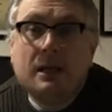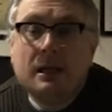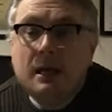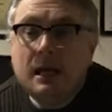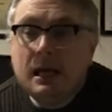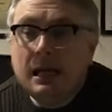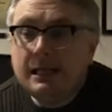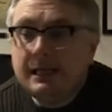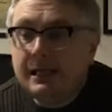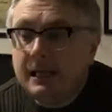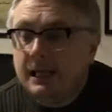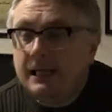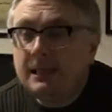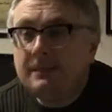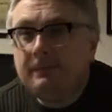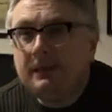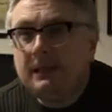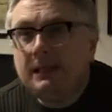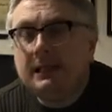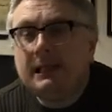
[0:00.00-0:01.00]
And Kelly's
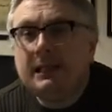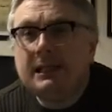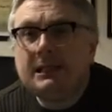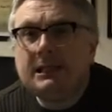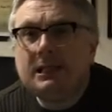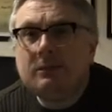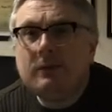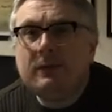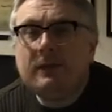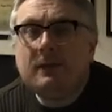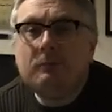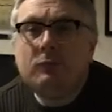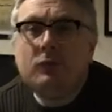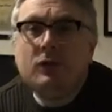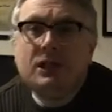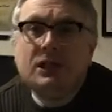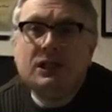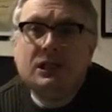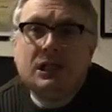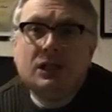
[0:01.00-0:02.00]
been liaising with the
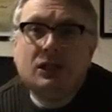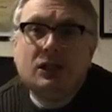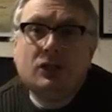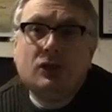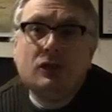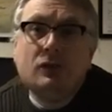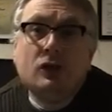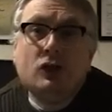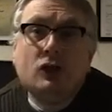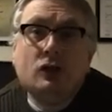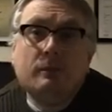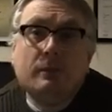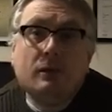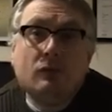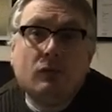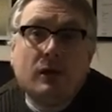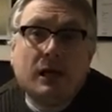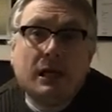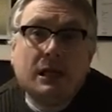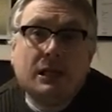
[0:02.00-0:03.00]
British Institute of Human
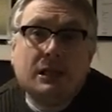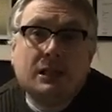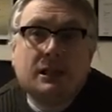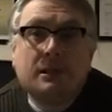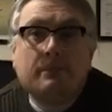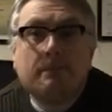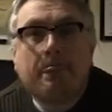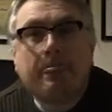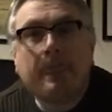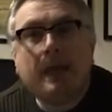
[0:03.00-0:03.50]
Rights